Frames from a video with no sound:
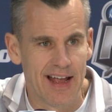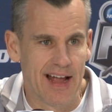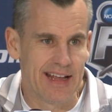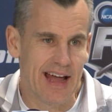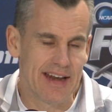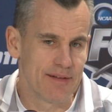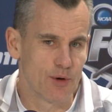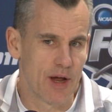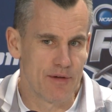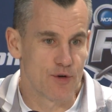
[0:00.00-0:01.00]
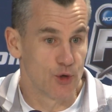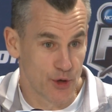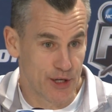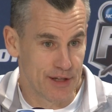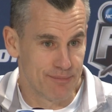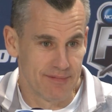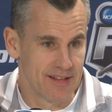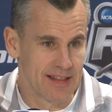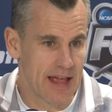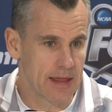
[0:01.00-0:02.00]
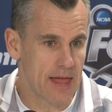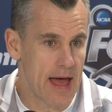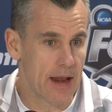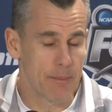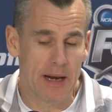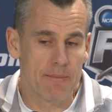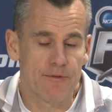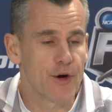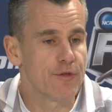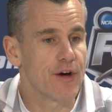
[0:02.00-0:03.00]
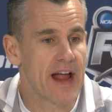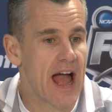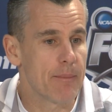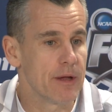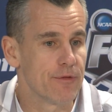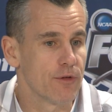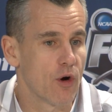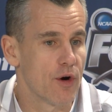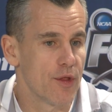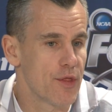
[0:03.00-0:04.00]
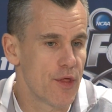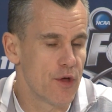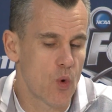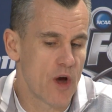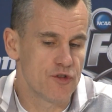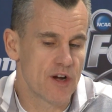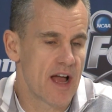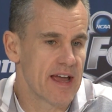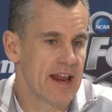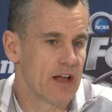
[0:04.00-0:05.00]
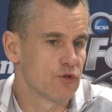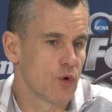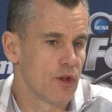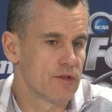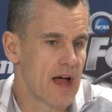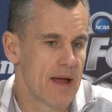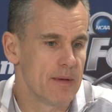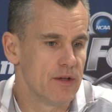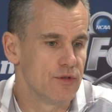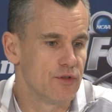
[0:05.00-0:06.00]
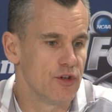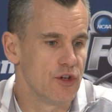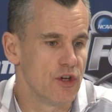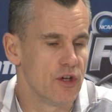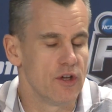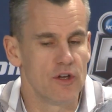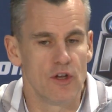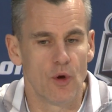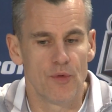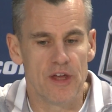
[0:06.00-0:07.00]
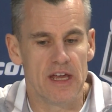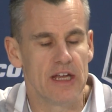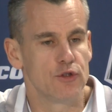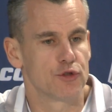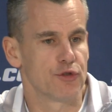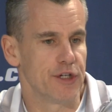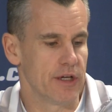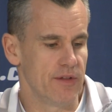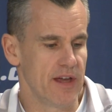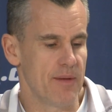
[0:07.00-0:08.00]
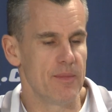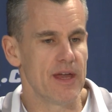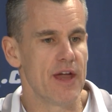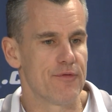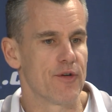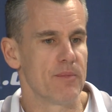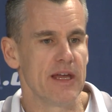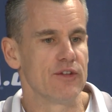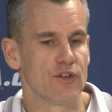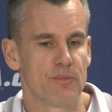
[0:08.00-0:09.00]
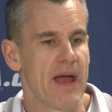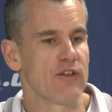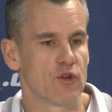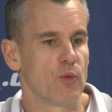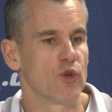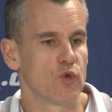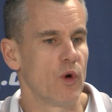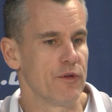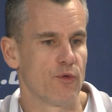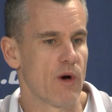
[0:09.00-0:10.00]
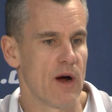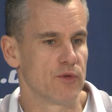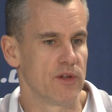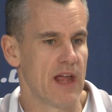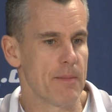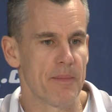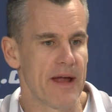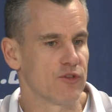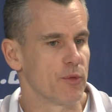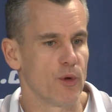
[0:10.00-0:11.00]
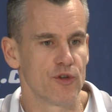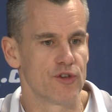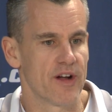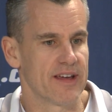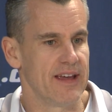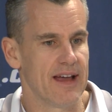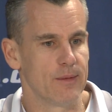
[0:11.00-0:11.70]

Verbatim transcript: Yeah, I never, I never look at it like that. I mean, I'm very, very happy at Florida. The, question I get asked all the time is, you know, the intrigue of the NBA for me is it's basketball 24 hours a day. I'm a basketball junkie.